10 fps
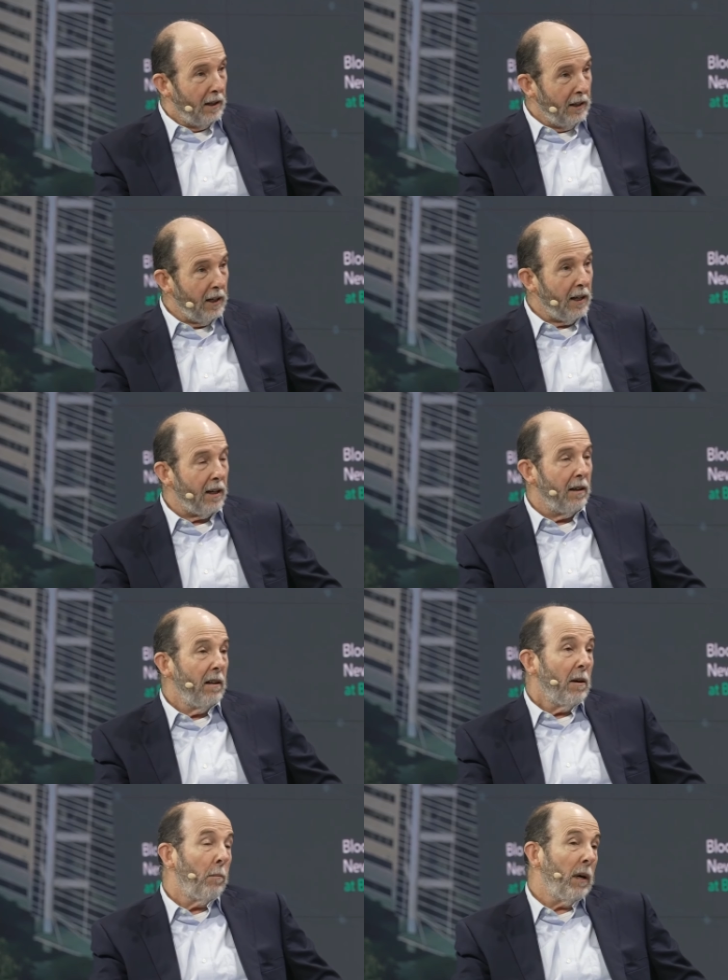Yeah,
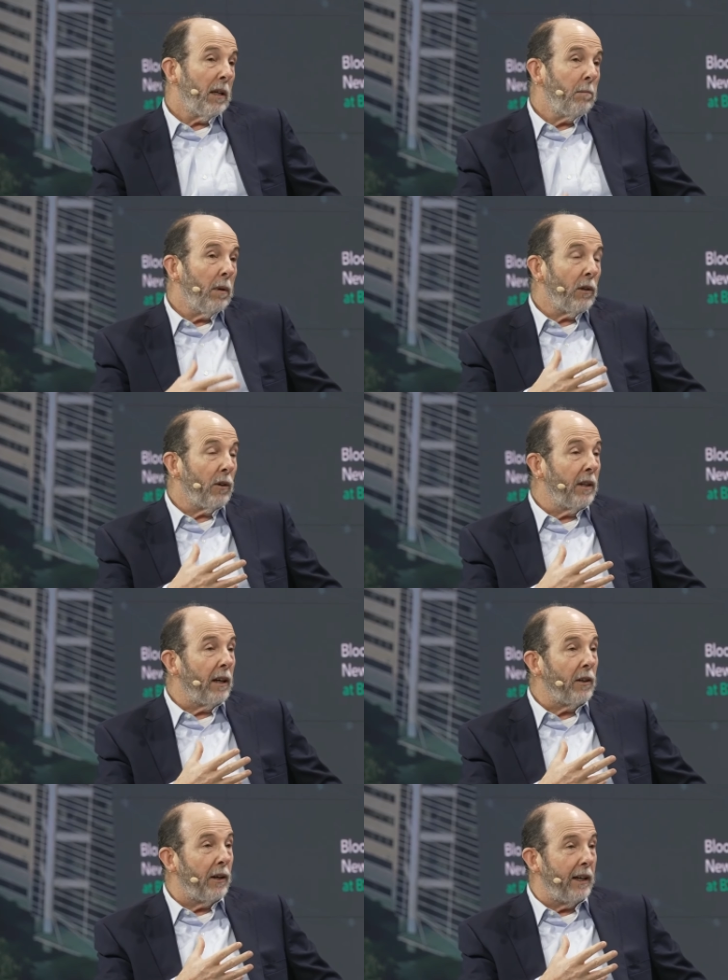but on the
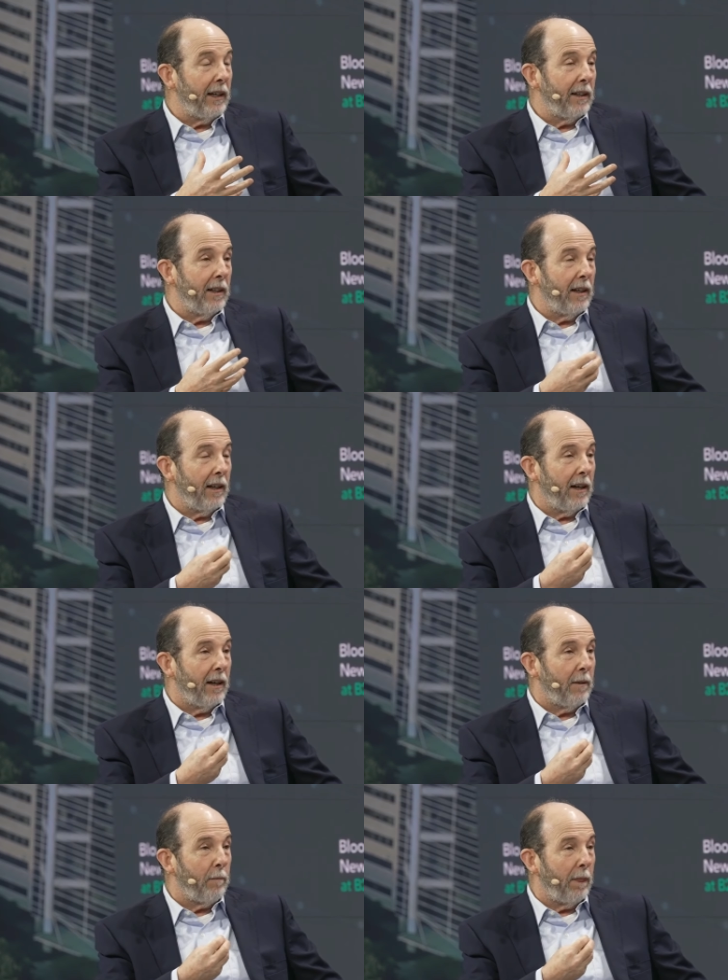other hand,
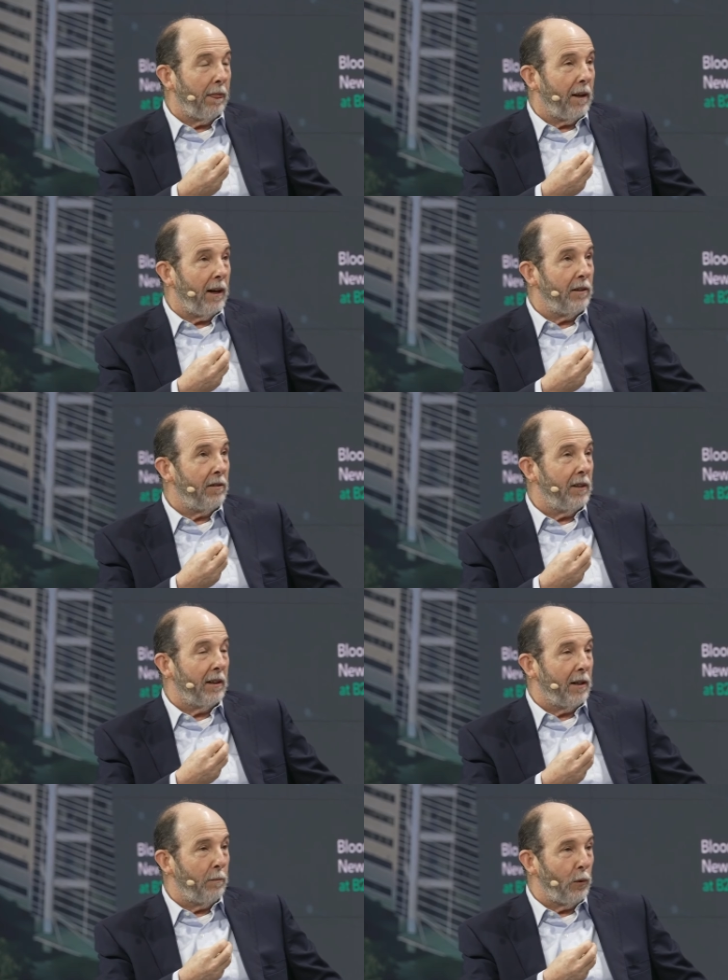I see a
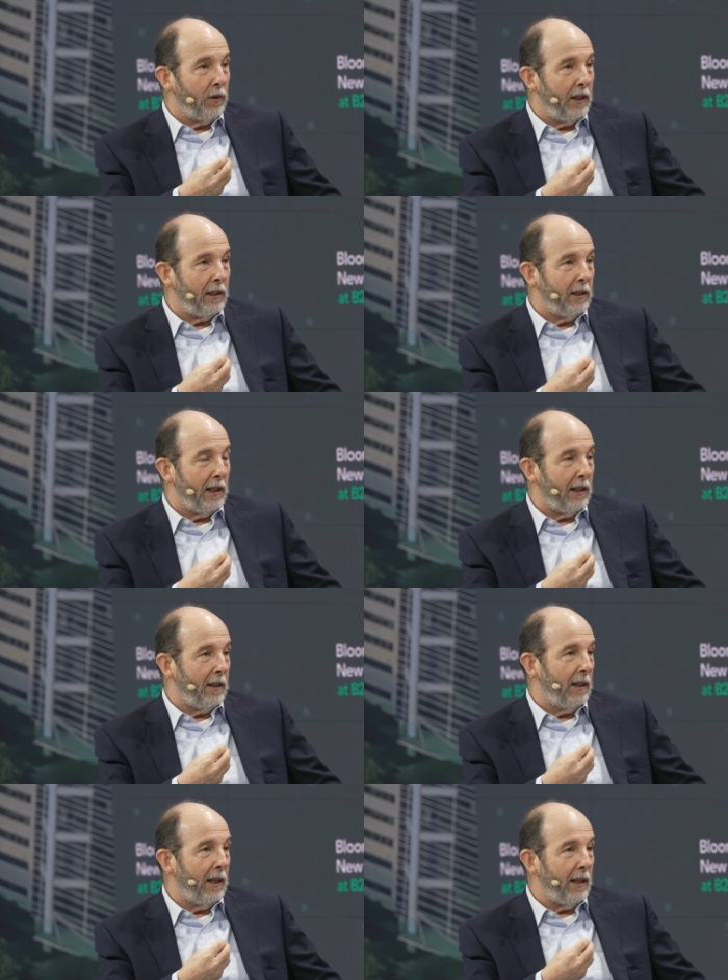couple things
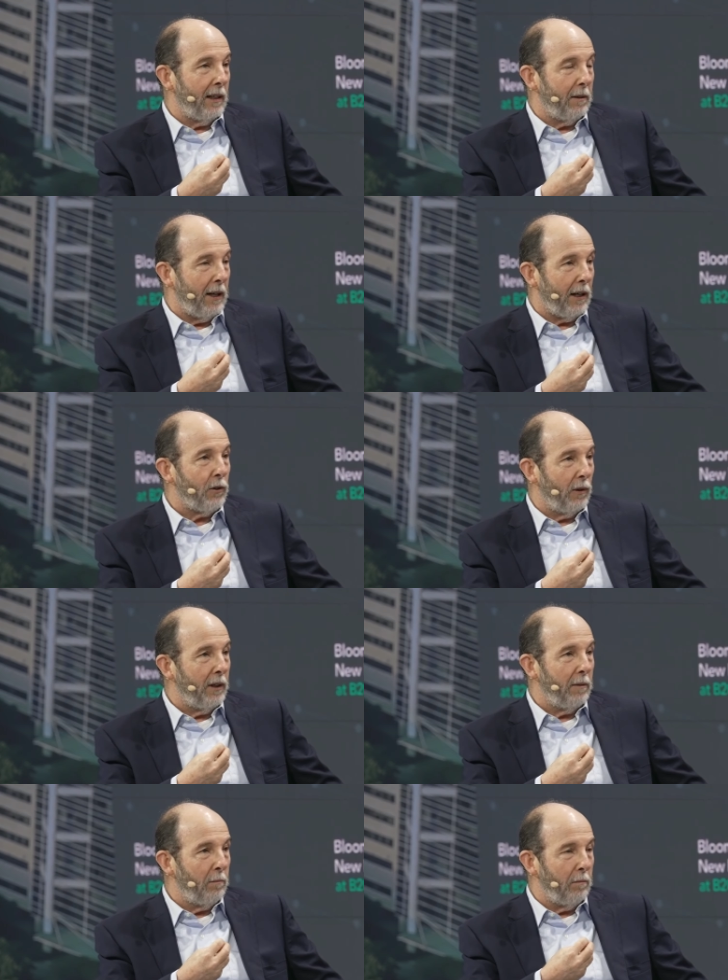that
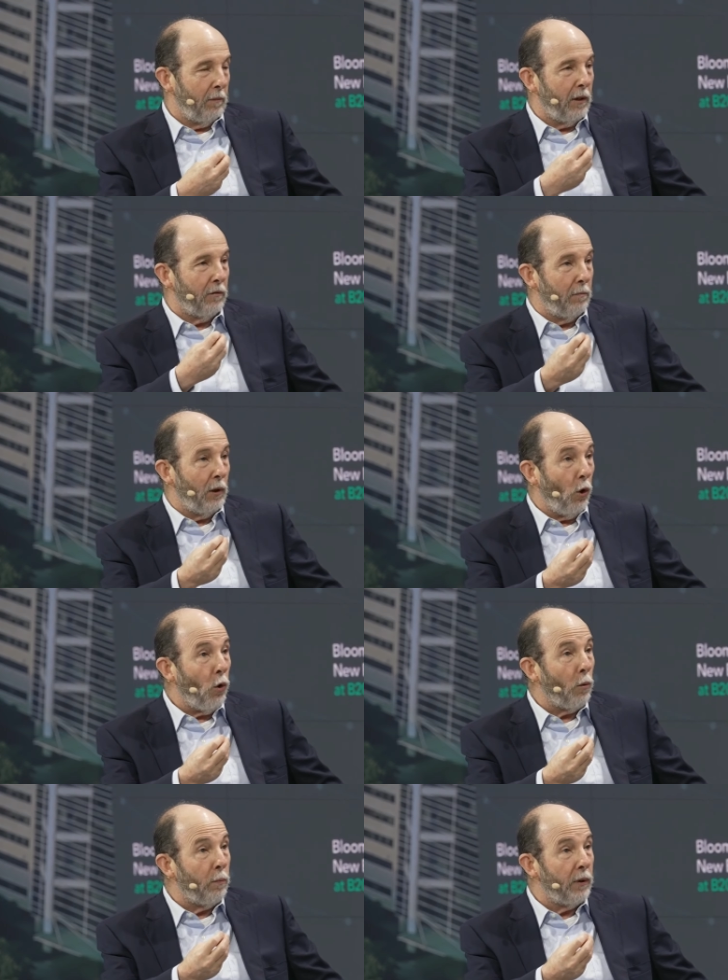actually give me
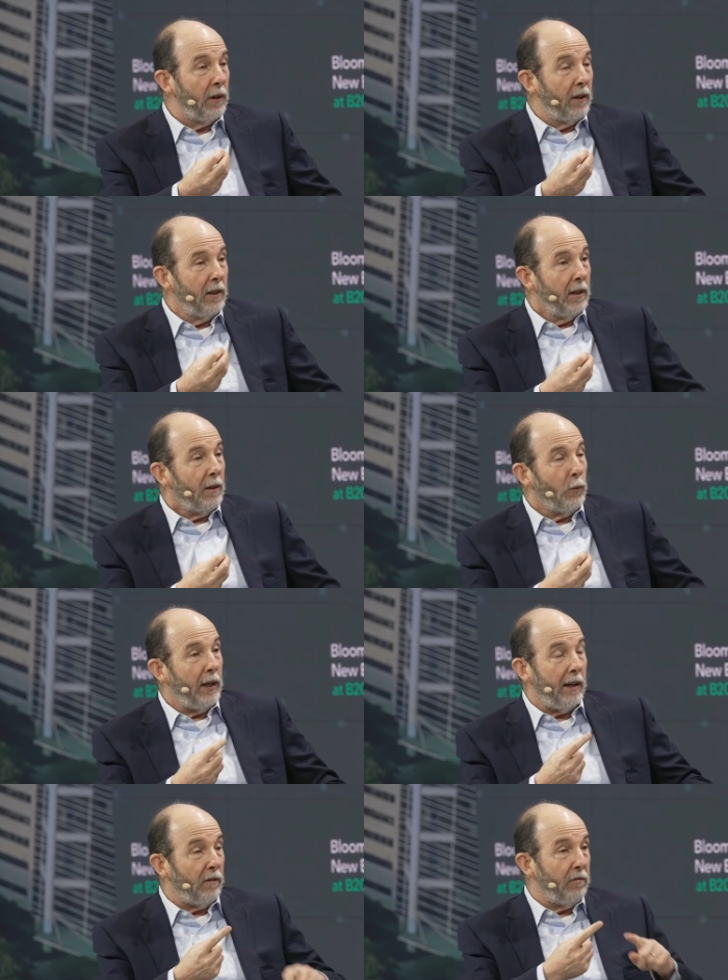hope. We
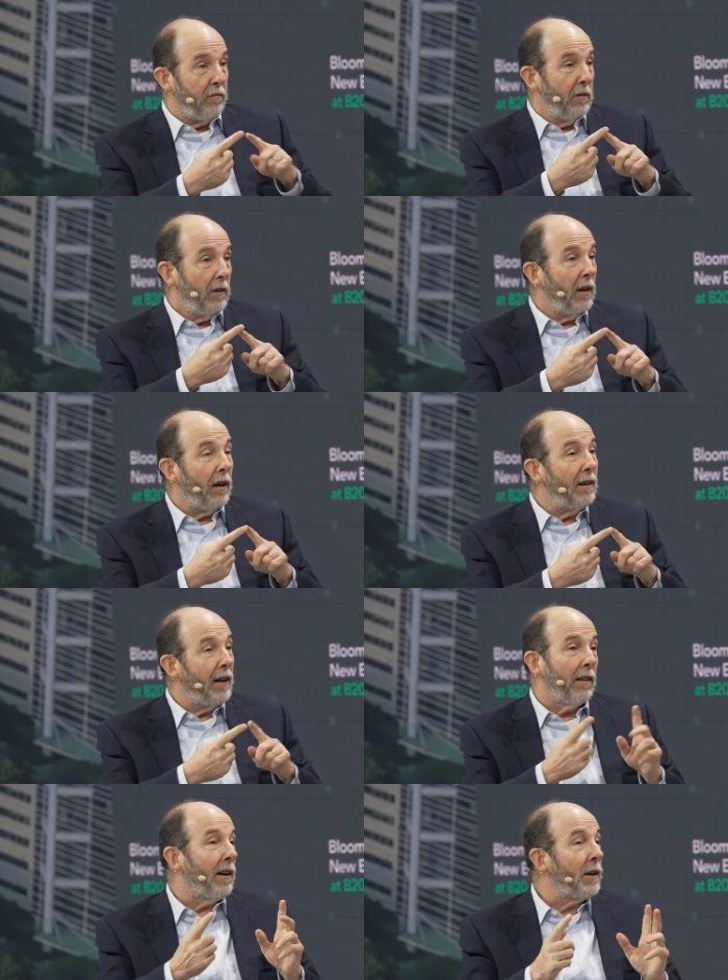have a
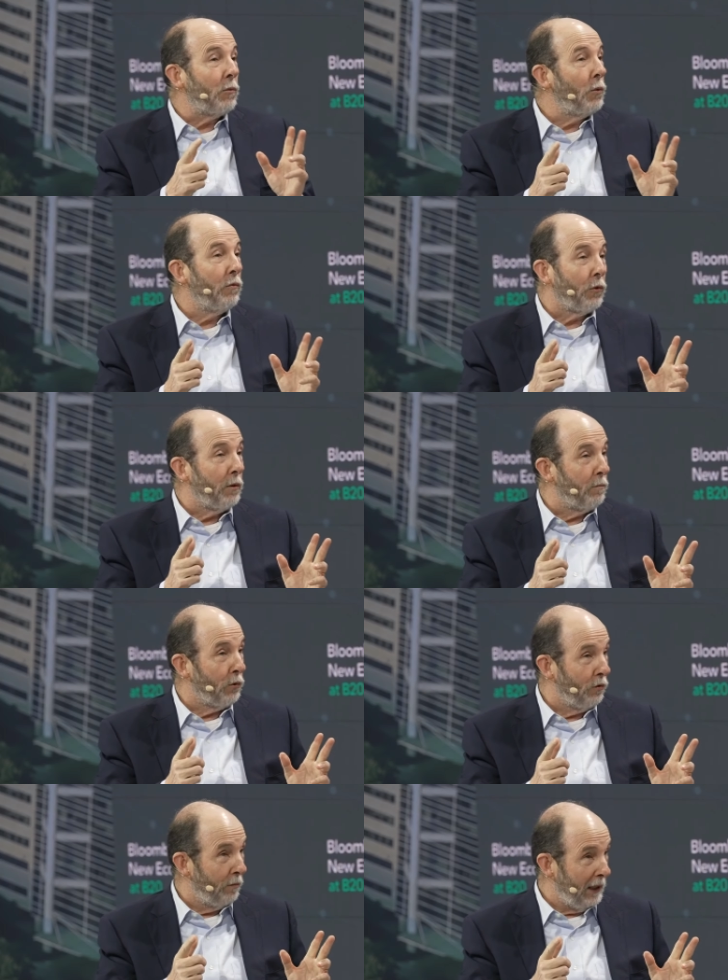lot of room for
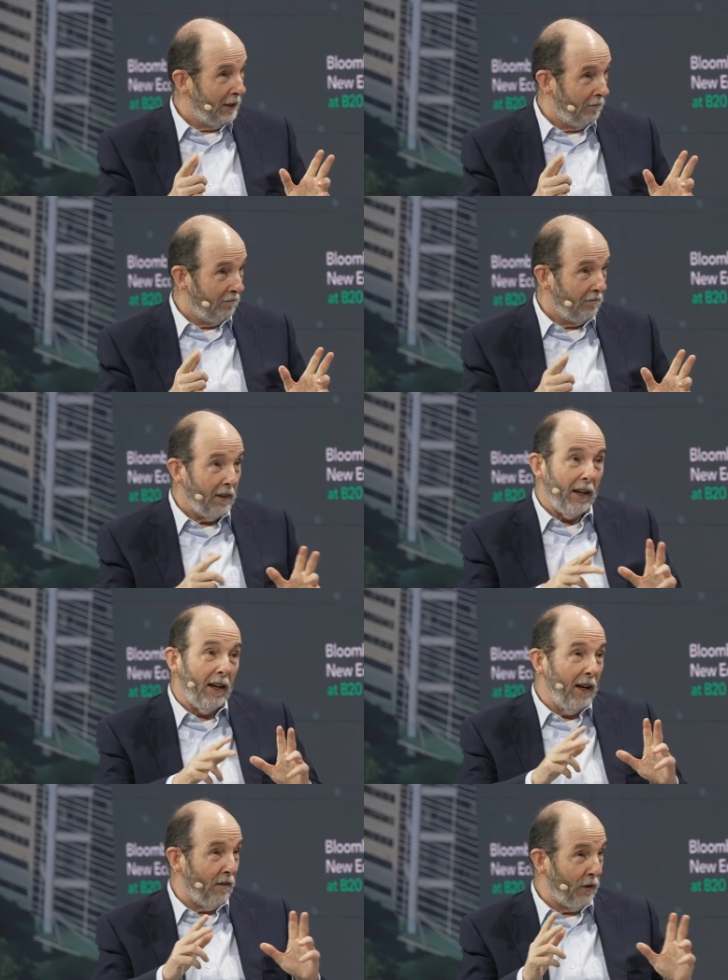improvement
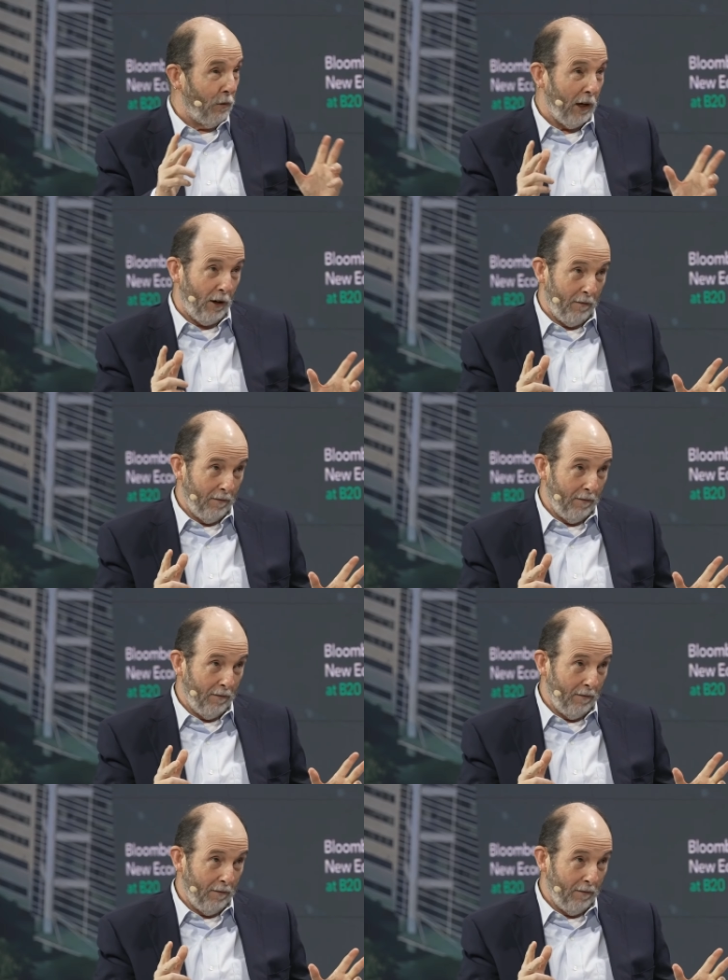everywhere.